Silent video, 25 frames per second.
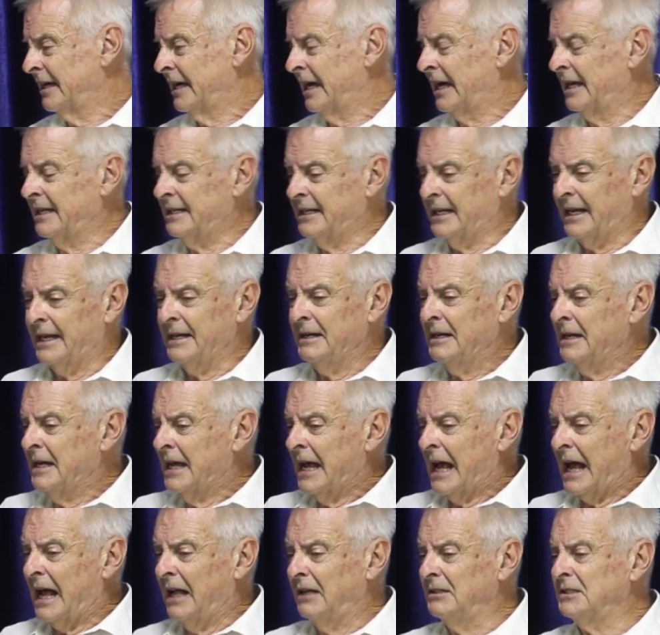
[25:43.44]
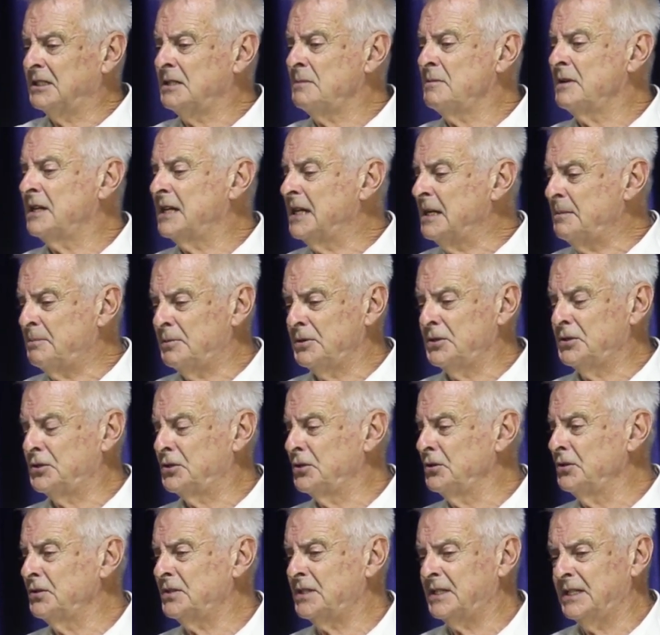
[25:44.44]
And they ultimately
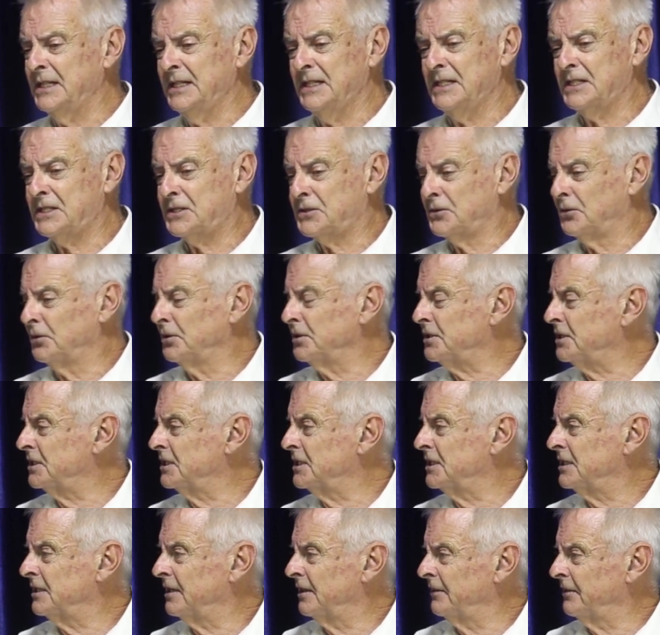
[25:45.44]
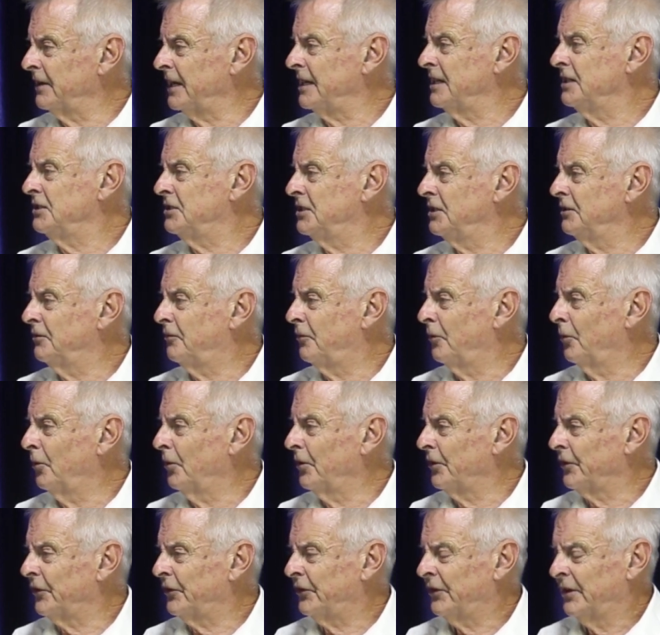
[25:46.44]
produced these sources of energy
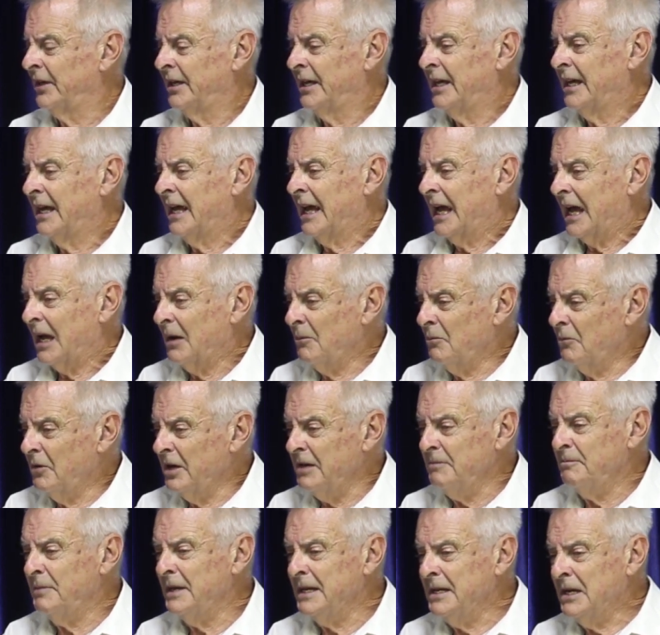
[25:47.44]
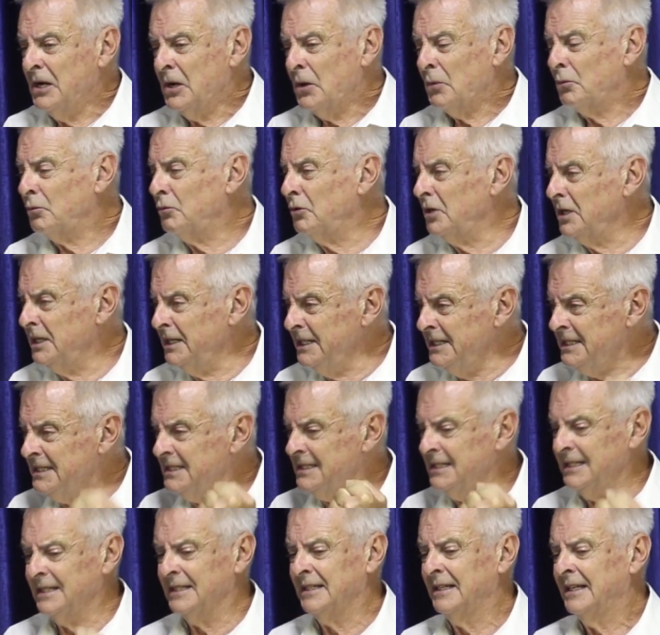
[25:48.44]
for us. And we've been
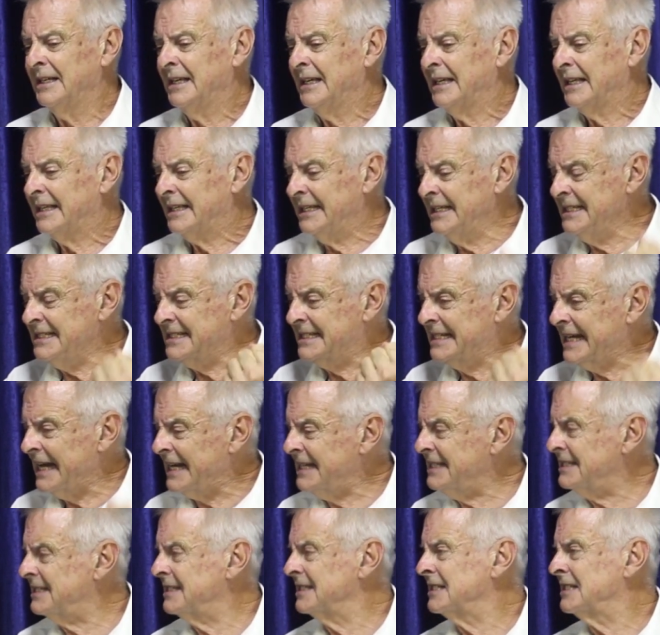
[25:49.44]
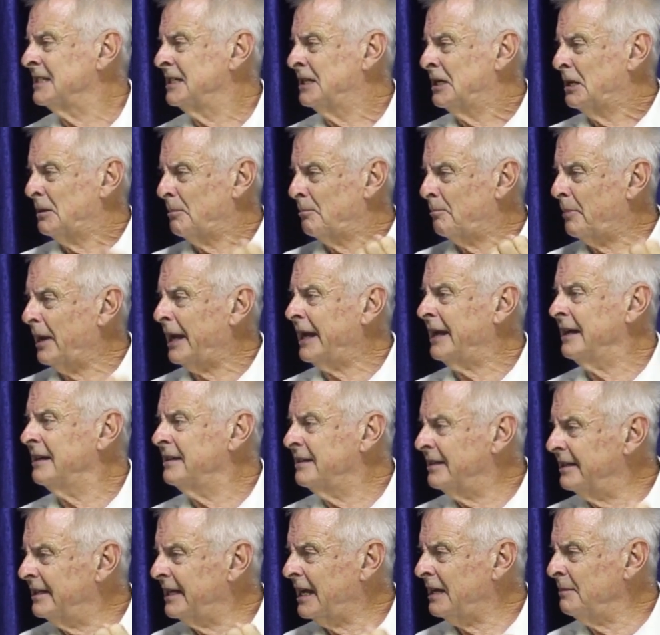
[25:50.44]
releasing these gases back
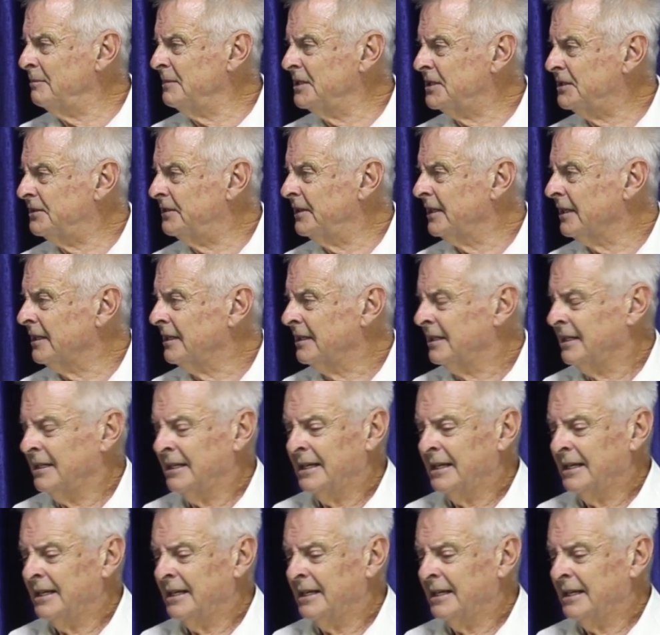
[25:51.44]
into the atmosphere.